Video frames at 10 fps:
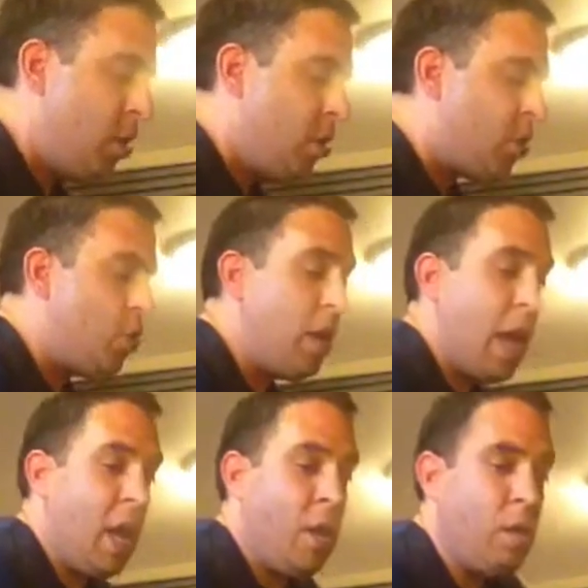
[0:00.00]
So
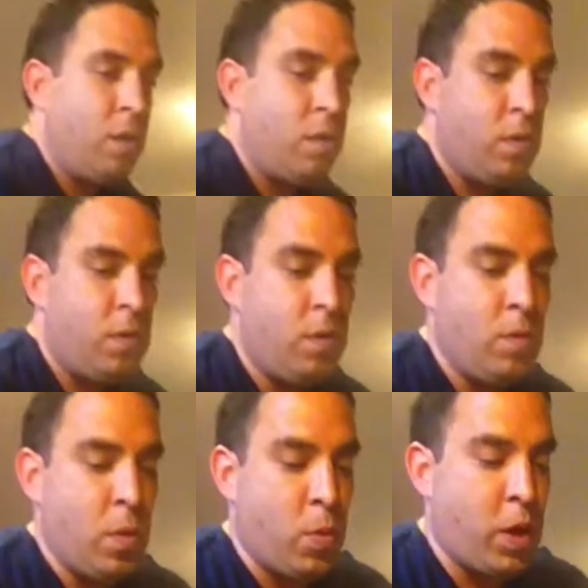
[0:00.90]
now
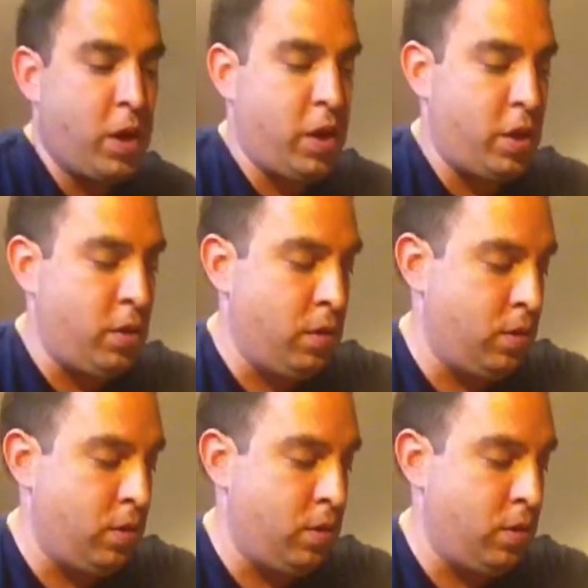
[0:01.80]
what we're going to do